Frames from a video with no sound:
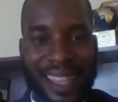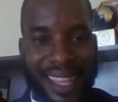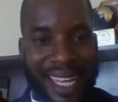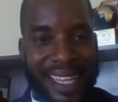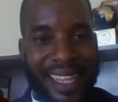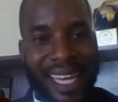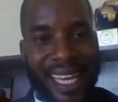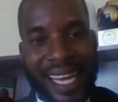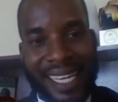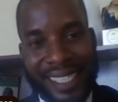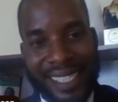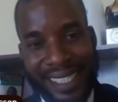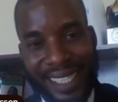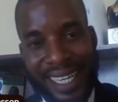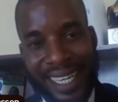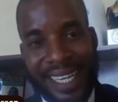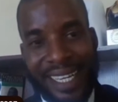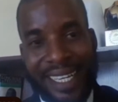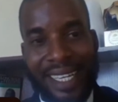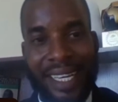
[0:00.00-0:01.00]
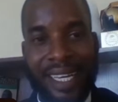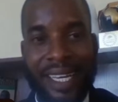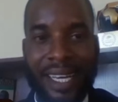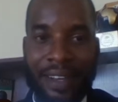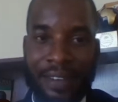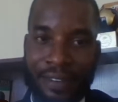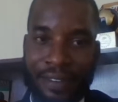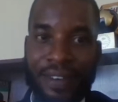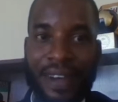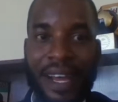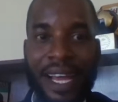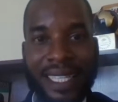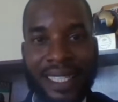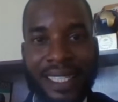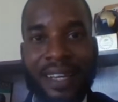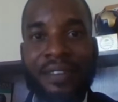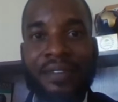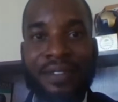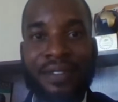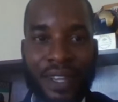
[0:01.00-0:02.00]
that I share here and
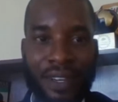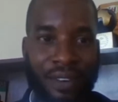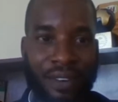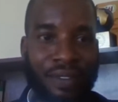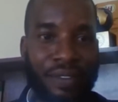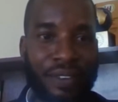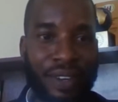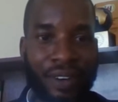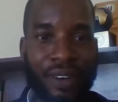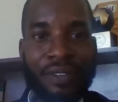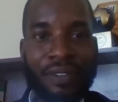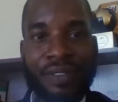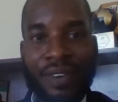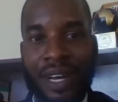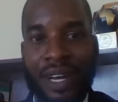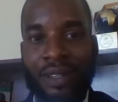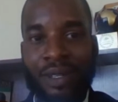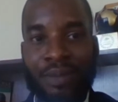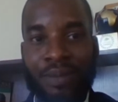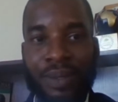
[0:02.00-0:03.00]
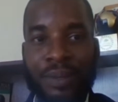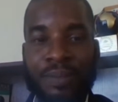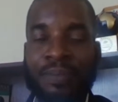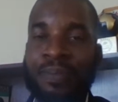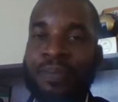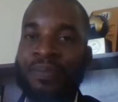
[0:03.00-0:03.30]
they will be valuable.